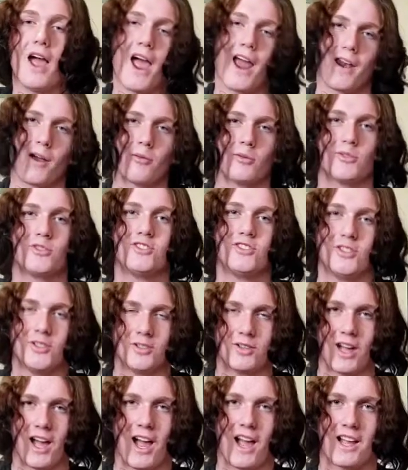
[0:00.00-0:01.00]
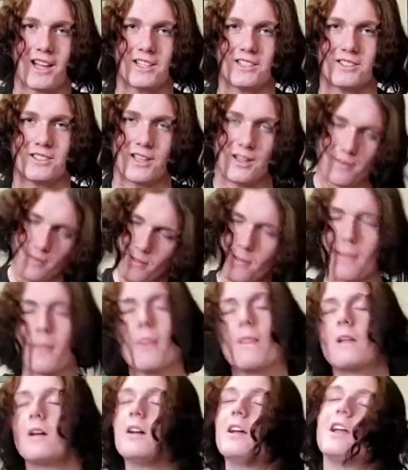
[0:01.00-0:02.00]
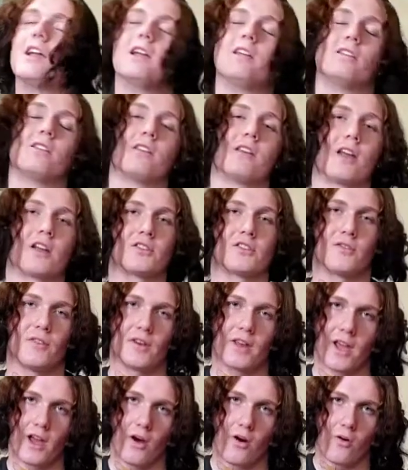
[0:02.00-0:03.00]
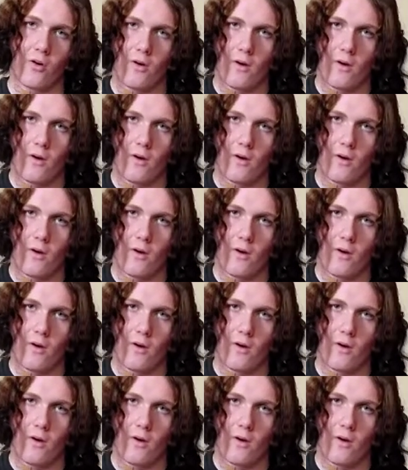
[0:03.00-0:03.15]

And I will see you guys in the next video.